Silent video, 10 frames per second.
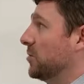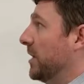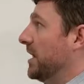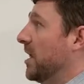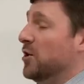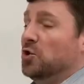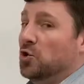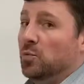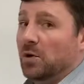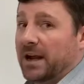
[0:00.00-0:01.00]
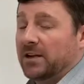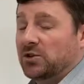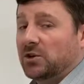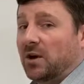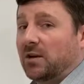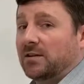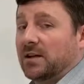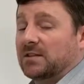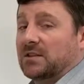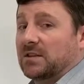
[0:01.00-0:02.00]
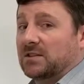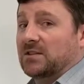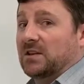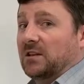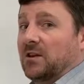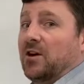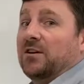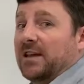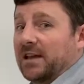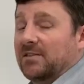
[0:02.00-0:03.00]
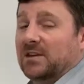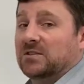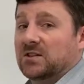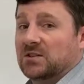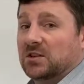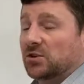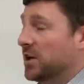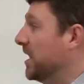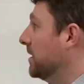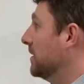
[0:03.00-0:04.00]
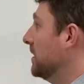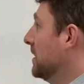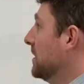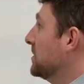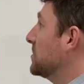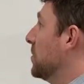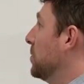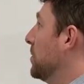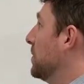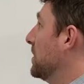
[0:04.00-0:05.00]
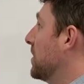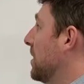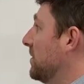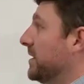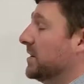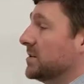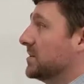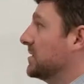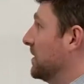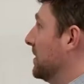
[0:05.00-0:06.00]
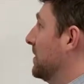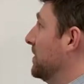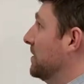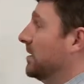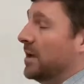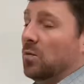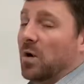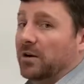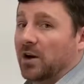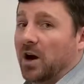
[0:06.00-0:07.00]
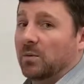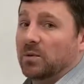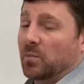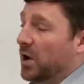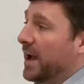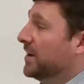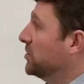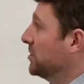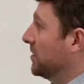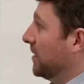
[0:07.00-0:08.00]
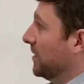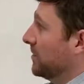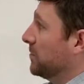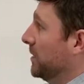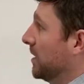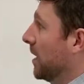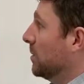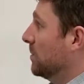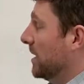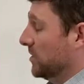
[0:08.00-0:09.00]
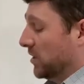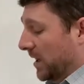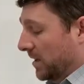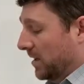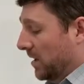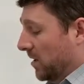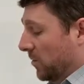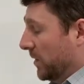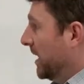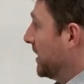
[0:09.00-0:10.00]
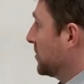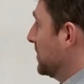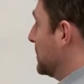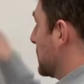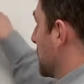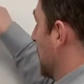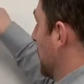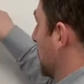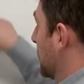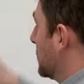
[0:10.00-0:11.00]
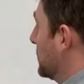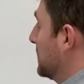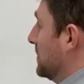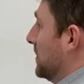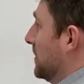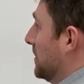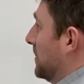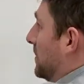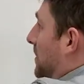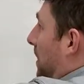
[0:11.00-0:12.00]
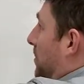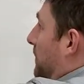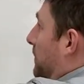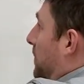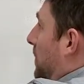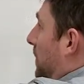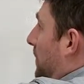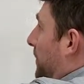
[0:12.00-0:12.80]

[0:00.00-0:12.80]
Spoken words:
create a new branch. All it does is elongate the existing chain. So we wouldn't call this a 1 carbon branch on a 3 carbon main chain. We'd actually just call this carbon 4,